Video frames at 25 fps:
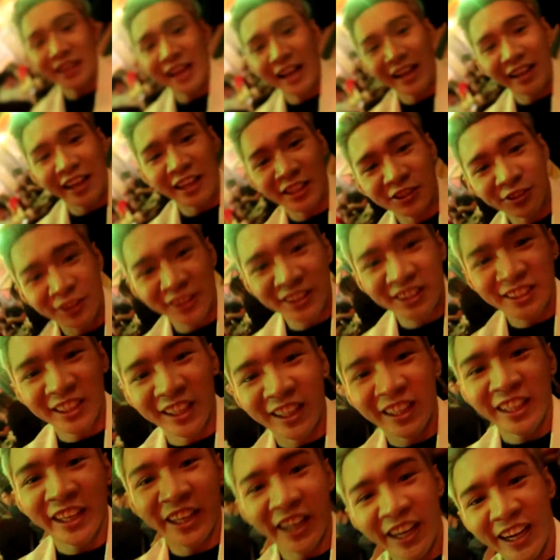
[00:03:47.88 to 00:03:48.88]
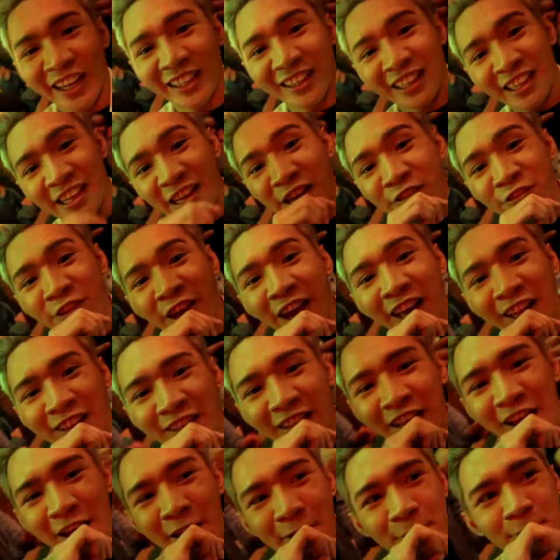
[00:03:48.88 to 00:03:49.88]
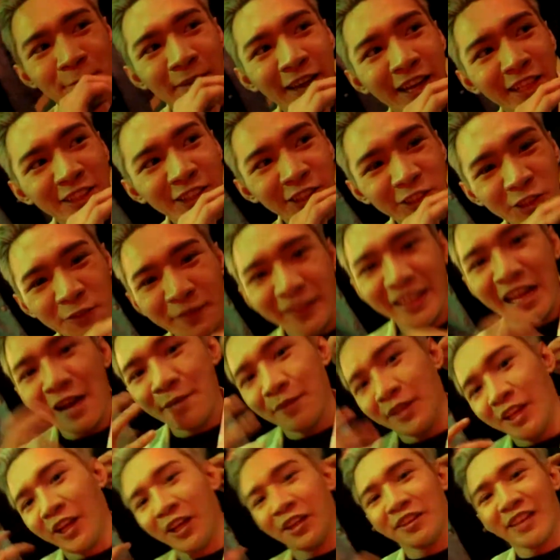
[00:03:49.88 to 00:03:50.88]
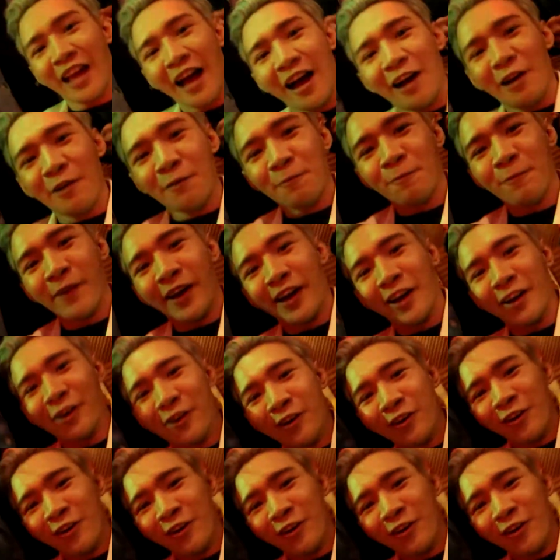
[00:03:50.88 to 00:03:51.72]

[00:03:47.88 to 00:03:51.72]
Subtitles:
nga guys, we're still here at the event. Medyo dumadami na yung tao, pero